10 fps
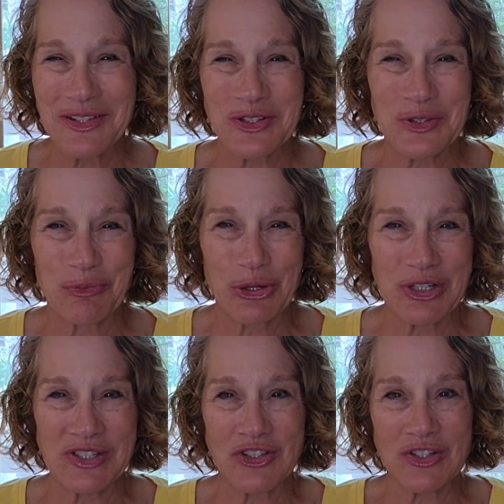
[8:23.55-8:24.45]
our
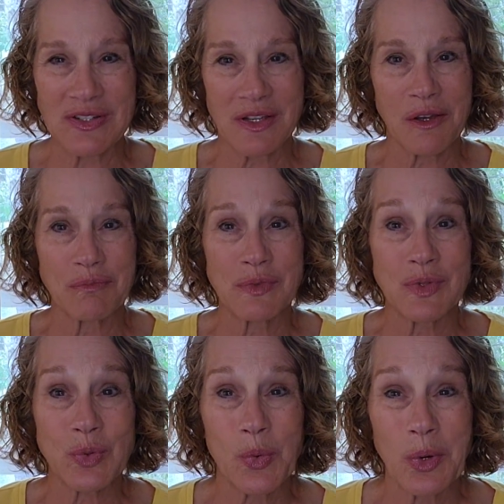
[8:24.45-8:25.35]
spirit to just
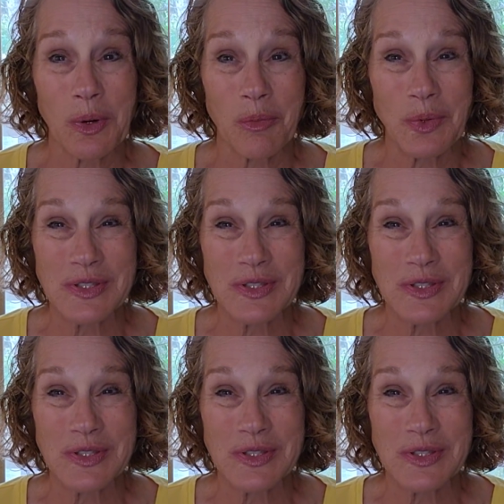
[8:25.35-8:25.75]
absorb